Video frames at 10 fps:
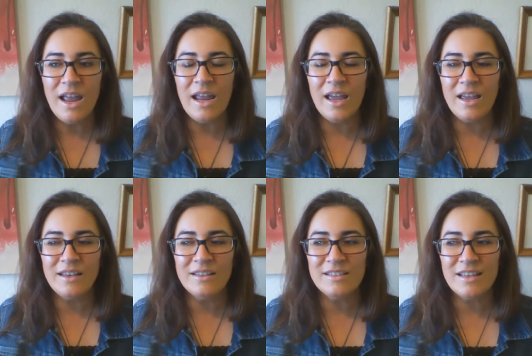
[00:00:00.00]

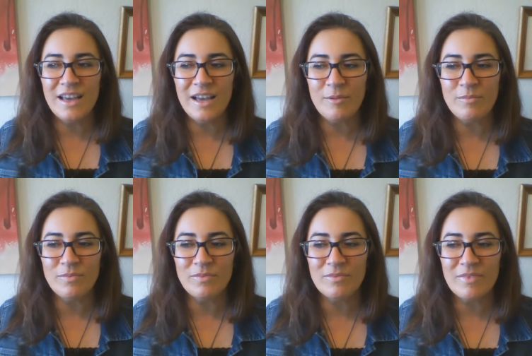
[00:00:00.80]
And, um,
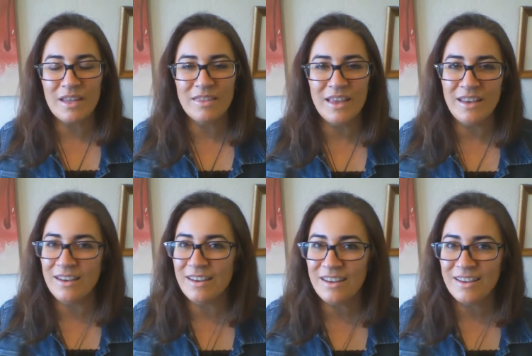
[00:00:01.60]
and
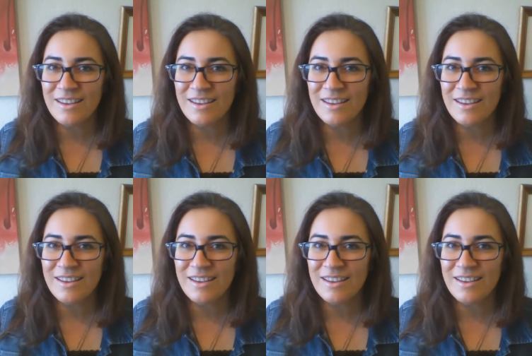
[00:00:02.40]
then